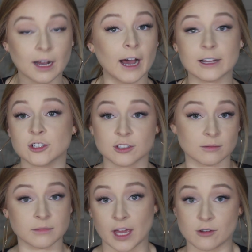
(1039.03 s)
I just
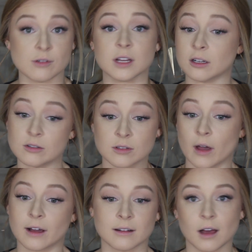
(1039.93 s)
can't do needles, so
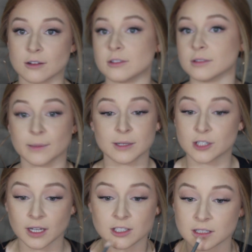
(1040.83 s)
I could not do lip
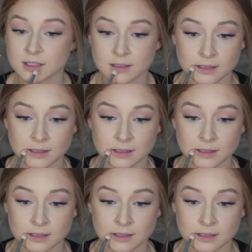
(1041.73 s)
injections.